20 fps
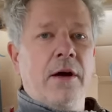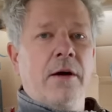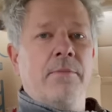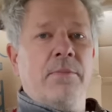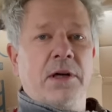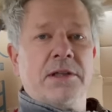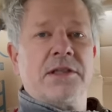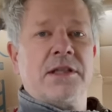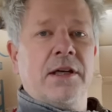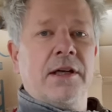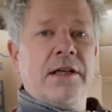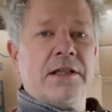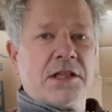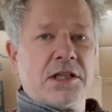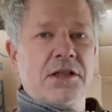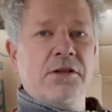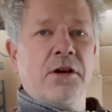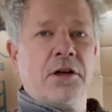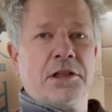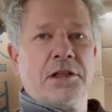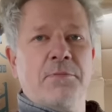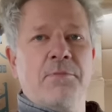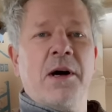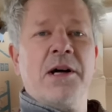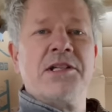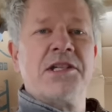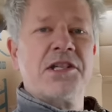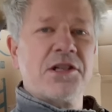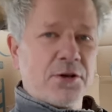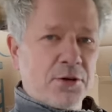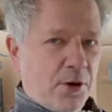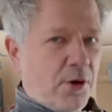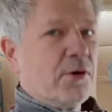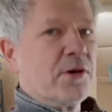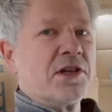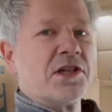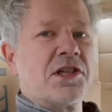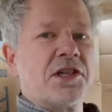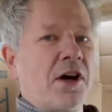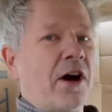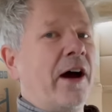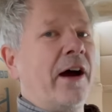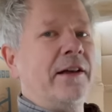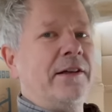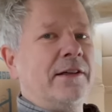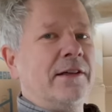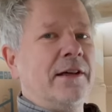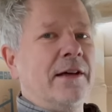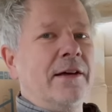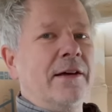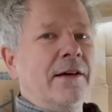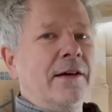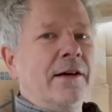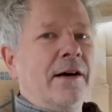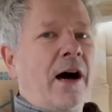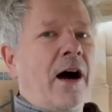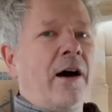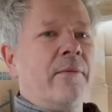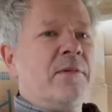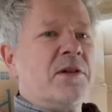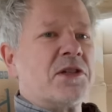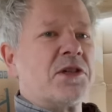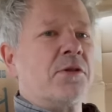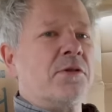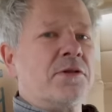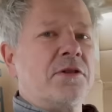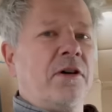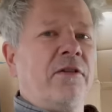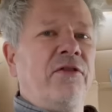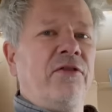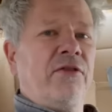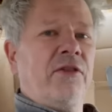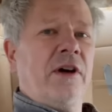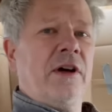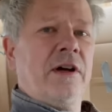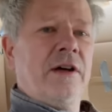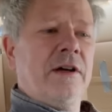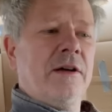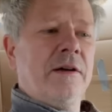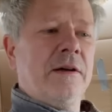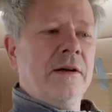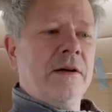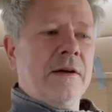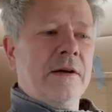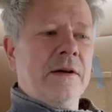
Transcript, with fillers: But it's not my strong side. I'm a sort of uh,